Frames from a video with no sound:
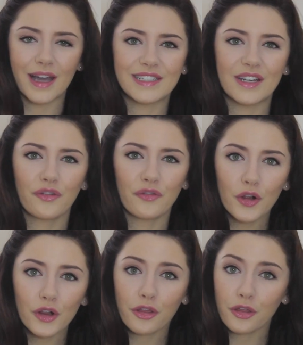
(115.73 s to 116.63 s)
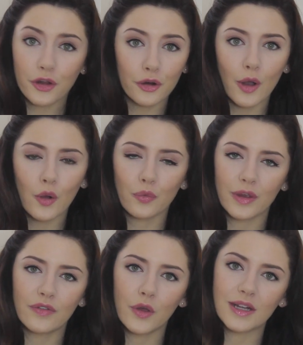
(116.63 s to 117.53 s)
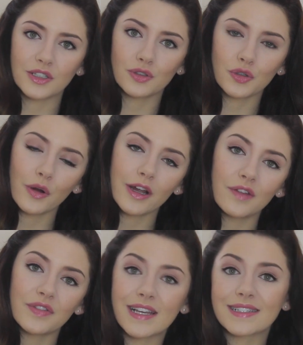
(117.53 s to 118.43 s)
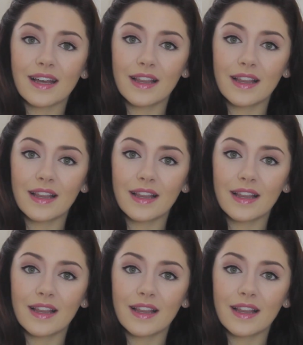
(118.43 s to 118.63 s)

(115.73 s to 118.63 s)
I did a full thorough review and tutorial of this.